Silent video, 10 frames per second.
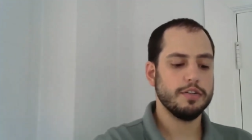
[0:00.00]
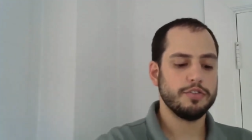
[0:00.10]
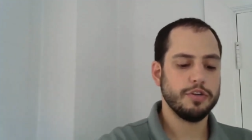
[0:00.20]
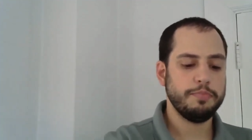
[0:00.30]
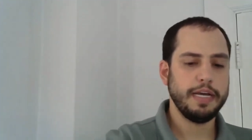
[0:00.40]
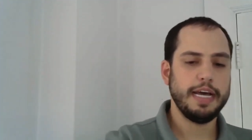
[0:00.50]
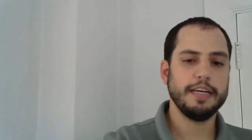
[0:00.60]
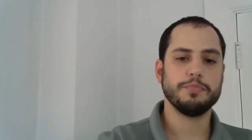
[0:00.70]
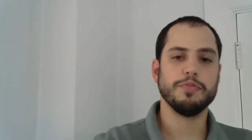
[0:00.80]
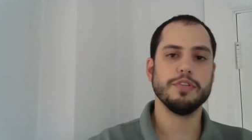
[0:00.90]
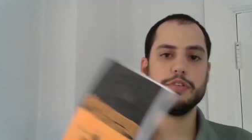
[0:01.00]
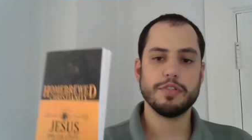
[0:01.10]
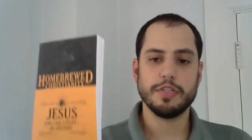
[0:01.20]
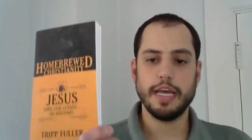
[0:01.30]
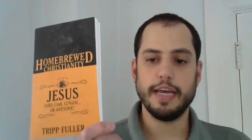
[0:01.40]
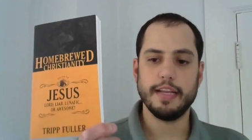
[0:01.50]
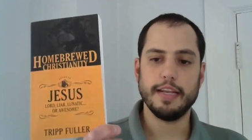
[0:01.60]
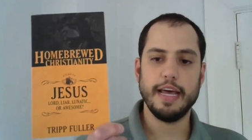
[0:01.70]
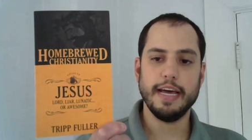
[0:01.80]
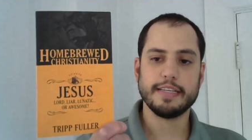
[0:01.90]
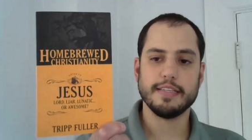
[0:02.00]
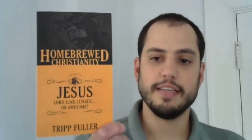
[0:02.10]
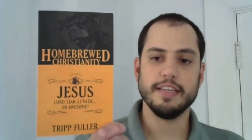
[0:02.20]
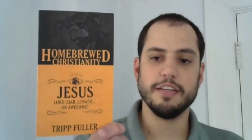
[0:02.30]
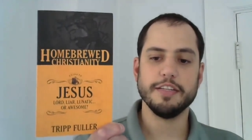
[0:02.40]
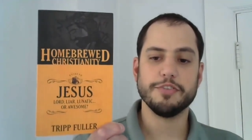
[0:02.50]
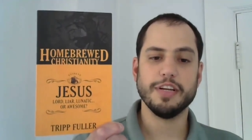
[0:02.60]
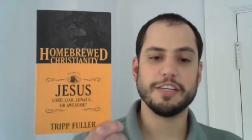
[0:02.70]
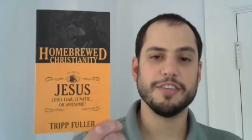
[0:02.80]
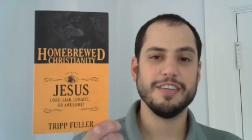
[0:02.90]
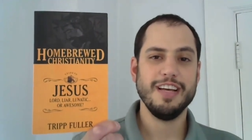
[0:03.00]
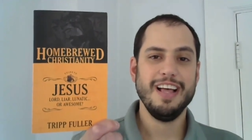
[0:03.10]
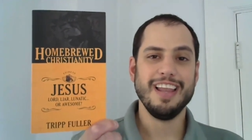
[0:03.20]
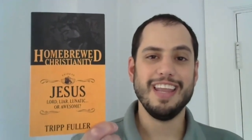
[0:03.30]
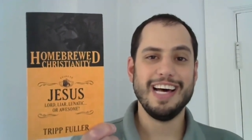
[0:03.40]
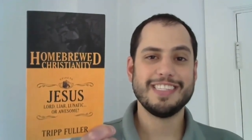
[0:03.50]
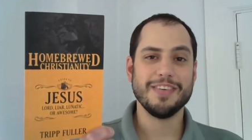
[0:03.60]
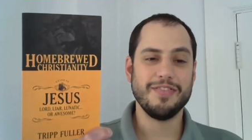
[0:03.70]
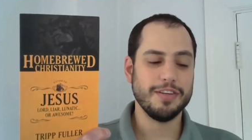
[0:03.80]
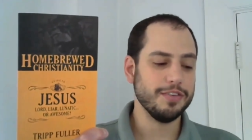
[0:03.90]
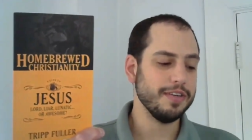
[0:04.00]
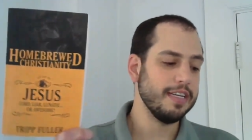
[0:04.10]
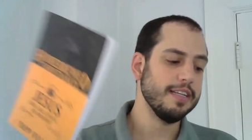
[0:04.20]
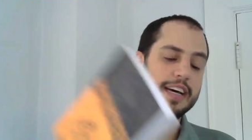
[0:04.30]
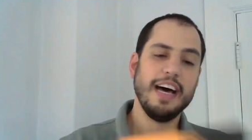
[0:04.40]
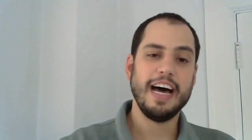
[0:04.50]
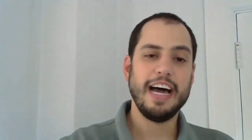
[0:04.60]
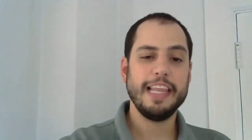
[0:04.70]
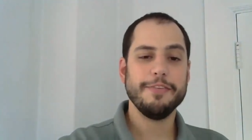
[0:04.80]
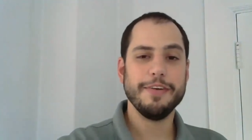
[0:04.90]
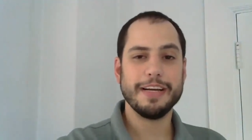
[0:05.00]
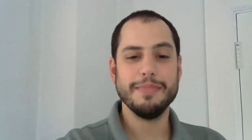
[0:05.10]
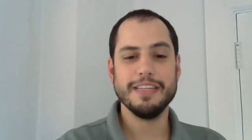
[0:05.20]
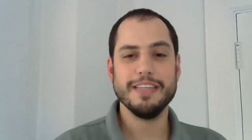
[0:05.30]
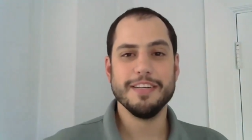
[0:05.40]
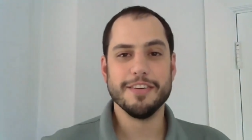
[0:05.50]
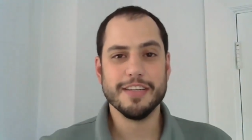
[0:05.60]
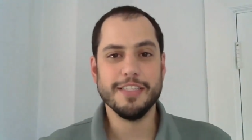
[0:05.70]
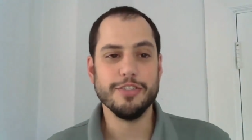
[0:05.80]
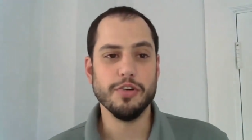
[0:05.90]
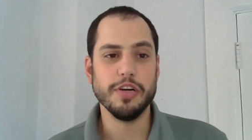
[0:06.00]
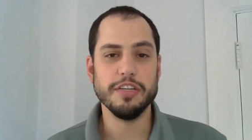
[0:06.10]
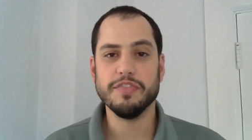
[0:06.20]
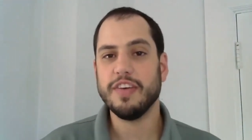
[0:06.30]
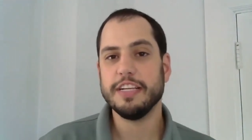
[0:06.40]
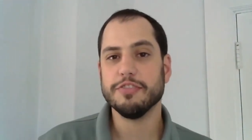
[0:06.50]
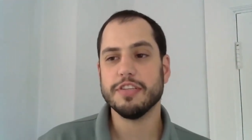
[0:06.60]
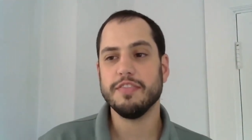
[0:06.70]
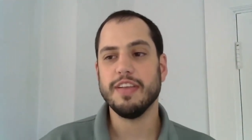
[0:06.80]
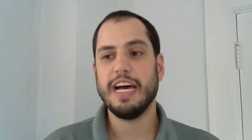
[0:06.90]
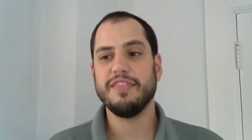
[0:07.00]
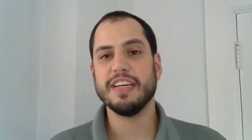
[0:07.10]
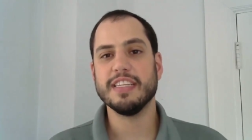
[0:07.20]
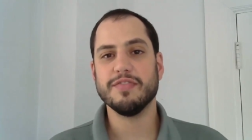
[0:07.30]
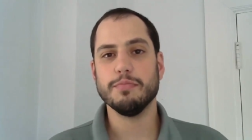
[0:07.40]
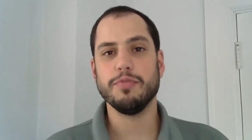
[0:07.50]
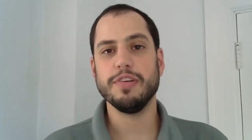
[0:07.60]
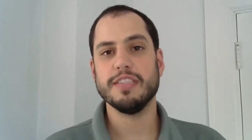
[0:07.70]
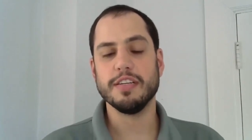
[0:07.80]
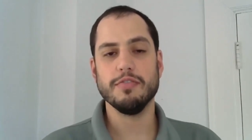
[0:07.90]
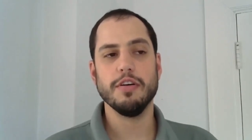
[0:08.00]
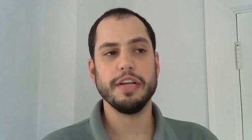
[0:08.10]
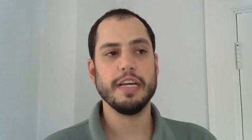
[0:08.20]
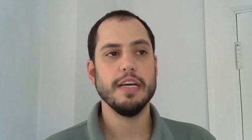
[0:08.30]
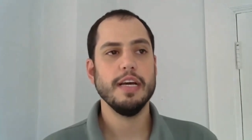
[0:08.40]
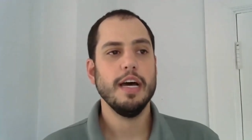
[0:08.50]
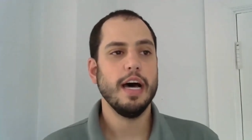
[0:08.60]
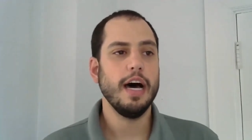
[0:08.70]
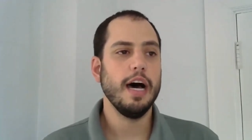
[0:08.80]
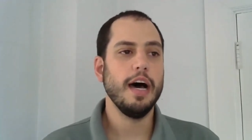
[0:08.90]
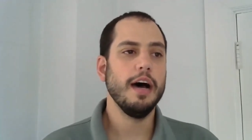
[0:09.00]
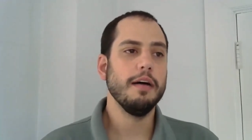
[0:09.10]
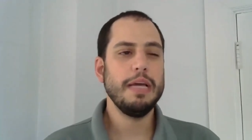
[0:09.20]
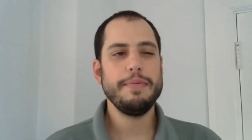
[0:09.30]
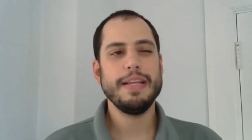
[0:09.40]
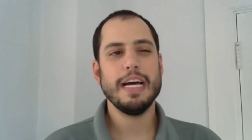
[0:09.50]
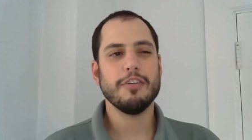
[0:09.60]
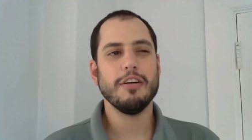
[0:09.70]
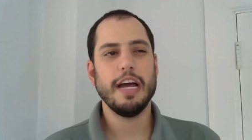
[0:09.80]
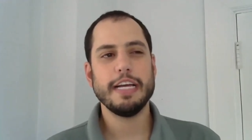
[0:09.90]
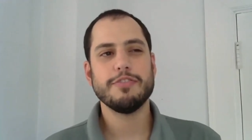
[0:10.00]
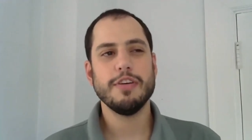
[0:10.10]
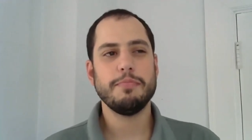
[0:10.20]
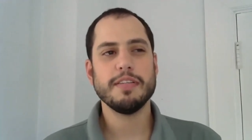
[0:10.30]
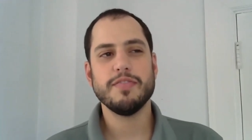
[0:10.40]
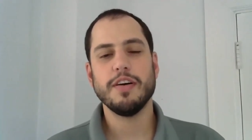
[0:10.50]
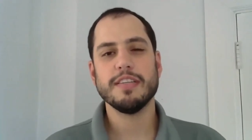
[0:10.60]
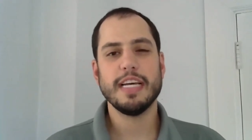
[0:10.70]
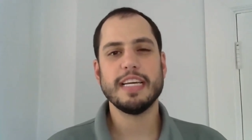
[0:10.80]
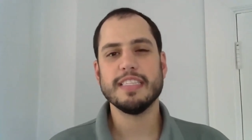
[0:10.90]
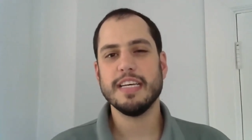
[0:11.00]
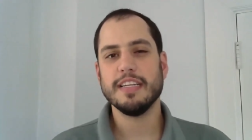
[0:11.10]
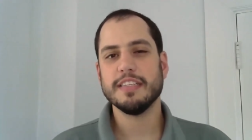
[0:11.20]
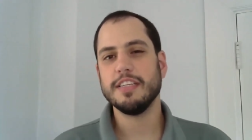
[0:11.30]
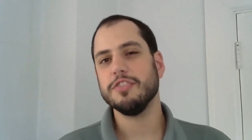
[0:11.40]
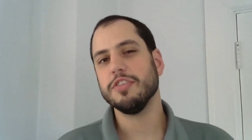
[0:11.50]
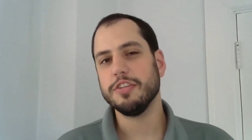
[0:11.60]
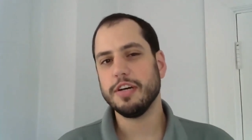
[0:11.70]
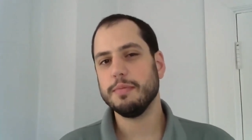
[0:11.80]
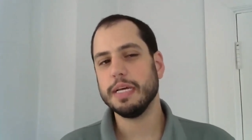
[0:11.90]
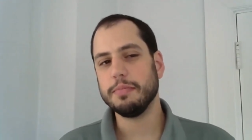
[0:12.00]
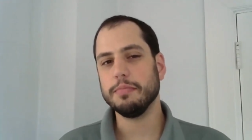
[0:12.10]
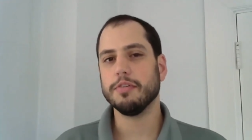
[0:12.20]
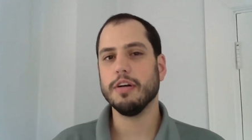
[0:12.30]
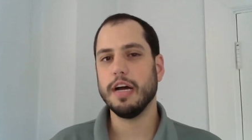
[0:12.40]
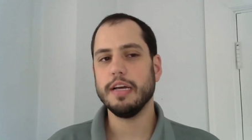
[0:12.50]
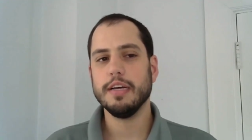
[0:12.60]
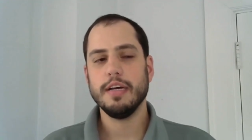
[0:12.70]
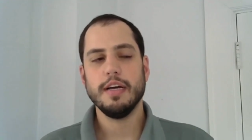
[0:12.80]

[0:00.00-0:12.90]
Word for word: Tripp has produced an excellent little introduction, lots of fun to read. Highly recommend it. You're going to enjoy it. You'll find yourself laughing at different points and groaning. Uh, maybe not crying. Tripp, as far as I can tell, doesn't usually try to make people cry.